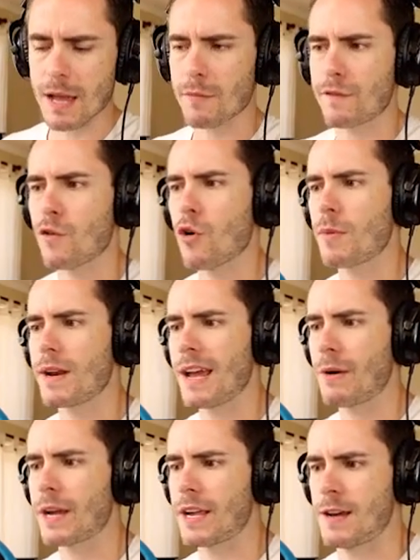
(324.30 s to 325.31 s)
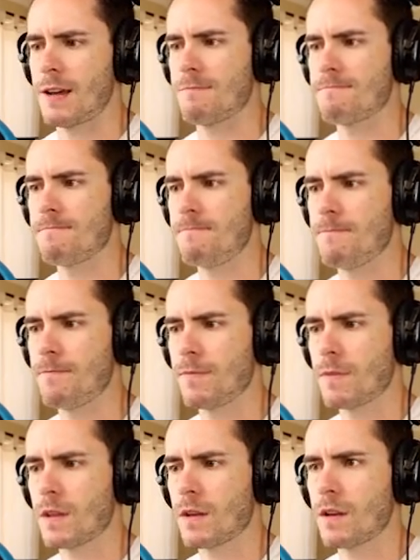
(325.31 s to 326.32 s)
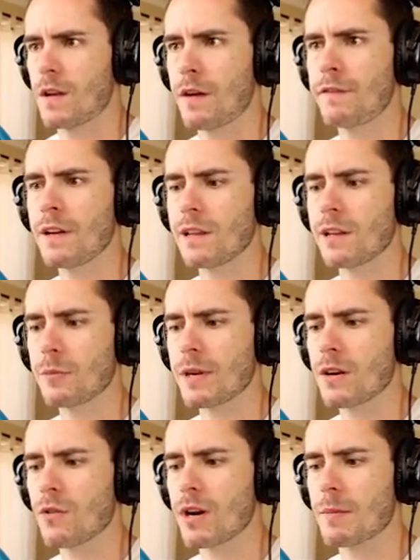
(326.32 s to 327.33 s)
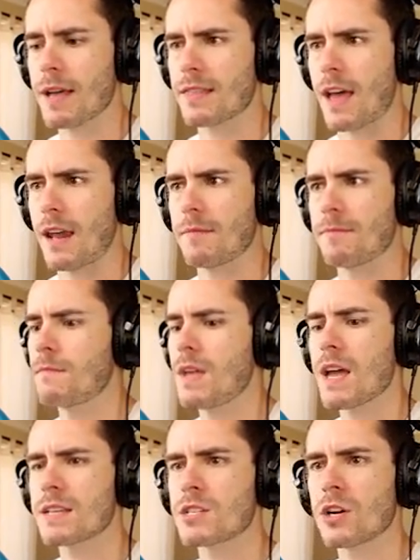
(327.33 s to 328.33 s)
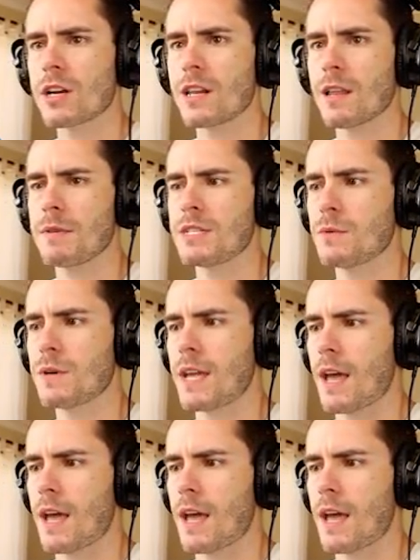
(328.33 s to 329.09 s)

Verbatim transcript: down before but now I can't? I feel a little bit annoyed about that. Yeah, it's not going to let me do it